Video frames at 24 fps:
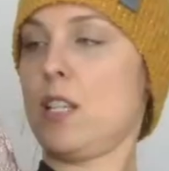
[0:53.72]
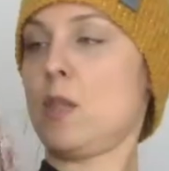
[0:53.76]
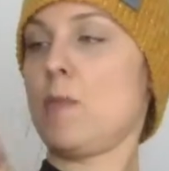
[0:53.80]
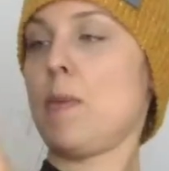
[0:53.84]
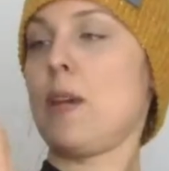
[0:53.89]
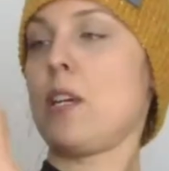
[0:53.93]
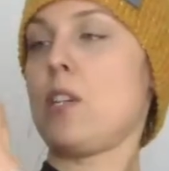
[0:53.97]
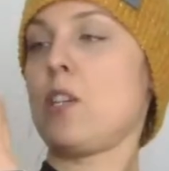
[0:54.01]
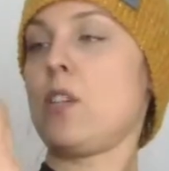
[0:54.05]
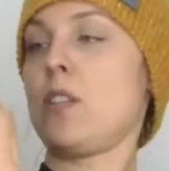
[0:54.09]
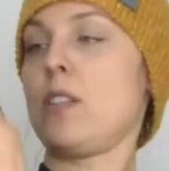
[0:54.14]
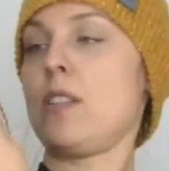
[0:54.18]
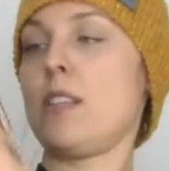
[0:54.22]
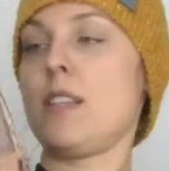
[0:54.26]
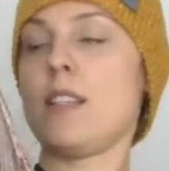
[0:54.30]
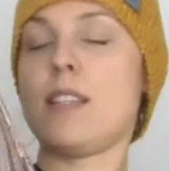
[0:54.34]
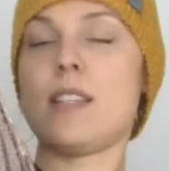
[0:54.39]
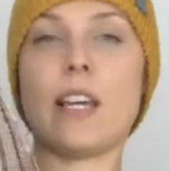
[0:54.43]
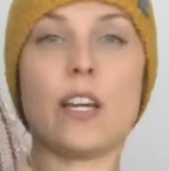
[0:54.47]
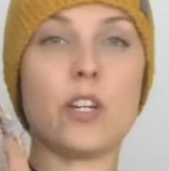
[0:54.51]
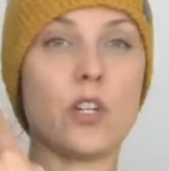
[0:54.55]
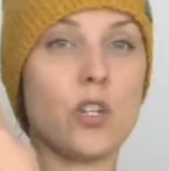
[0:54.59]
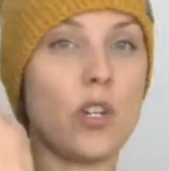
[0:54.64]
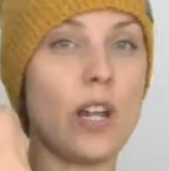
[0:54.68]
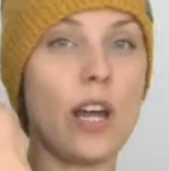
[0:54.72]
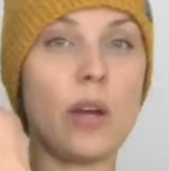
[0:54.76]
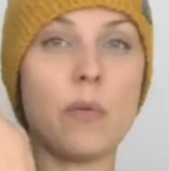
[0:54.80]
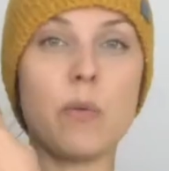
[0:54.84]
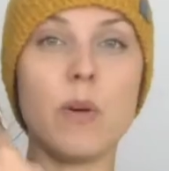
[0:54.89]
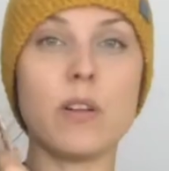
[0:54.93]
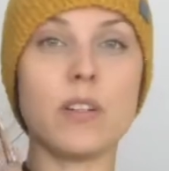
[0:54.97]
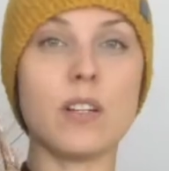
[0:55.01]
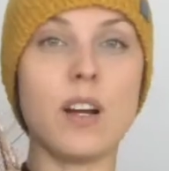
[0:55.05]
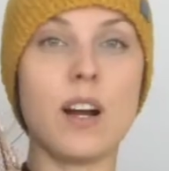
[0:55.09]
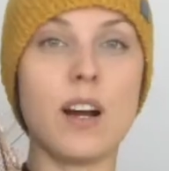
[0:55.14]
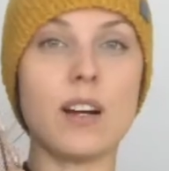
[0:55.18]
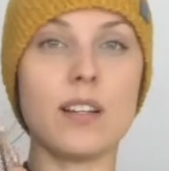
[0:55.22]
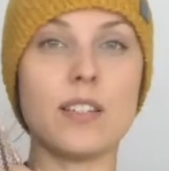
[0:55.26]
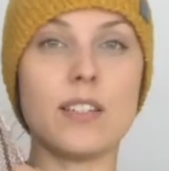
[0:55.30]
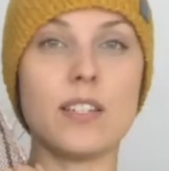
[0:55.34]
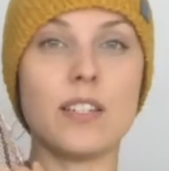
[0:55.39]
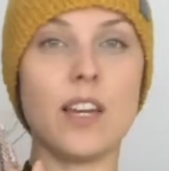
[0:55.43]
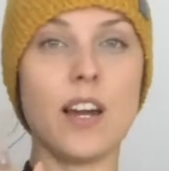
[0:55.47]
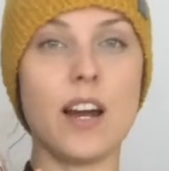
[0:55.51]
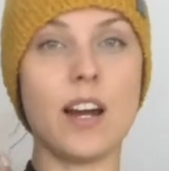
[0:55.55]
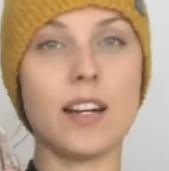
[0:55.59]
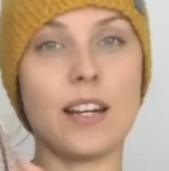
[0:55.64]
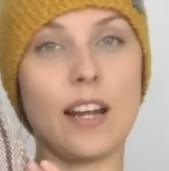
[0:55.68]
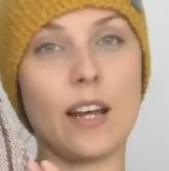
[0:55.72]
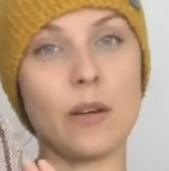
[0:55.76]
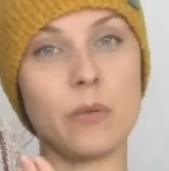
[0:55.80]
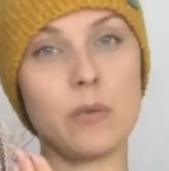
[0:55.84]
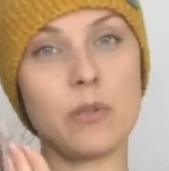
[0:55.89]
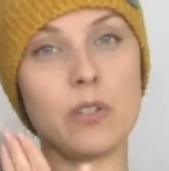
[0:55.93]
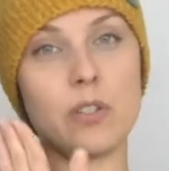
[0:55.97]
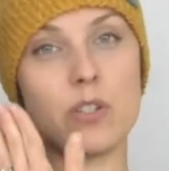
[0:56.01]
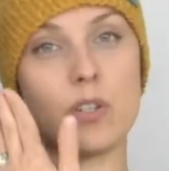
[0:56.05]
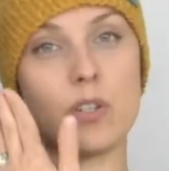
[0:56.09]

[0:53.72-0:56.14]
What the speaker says: Especially in this section, I won't cut the yarn, I will